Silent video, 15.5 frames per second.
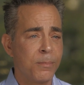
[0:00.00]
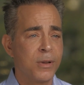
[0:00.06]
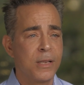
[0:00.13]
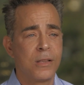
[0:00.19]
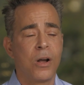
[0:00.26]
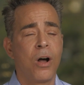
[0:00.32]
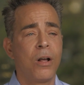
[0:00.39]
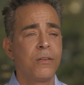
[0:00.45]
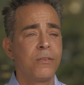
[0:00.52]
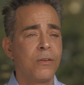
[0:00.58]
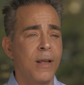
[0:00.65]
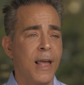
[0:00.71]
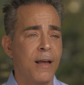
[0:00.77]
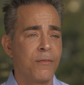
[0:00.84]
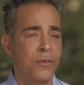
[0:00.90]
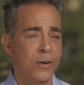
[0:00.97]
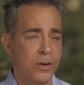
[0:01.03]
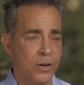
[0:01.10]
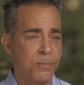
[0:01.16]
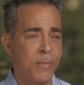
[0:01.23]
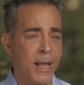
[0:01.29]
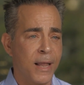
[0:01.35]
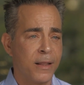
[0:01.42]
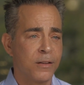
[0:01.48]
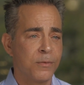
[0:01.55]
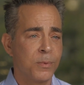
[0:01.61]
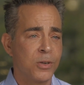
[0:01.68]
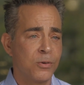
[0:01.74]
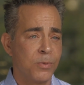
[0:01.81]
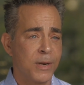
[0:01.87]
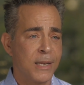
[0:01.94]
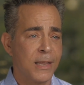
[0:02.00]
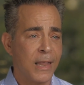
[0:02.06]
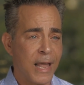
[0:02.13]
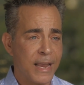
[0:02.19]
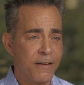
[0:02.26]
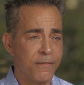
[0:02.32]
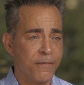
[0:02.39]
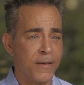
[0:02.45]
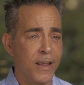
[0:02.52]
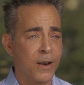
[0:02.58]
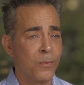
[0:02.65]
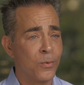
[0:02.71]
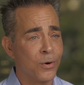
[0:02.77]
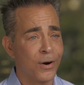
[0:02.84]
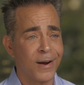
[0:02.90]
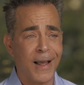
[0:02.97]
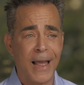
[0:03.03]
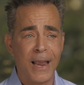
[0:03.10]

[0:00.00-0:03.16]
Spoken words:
but to also have a good balance between life and work.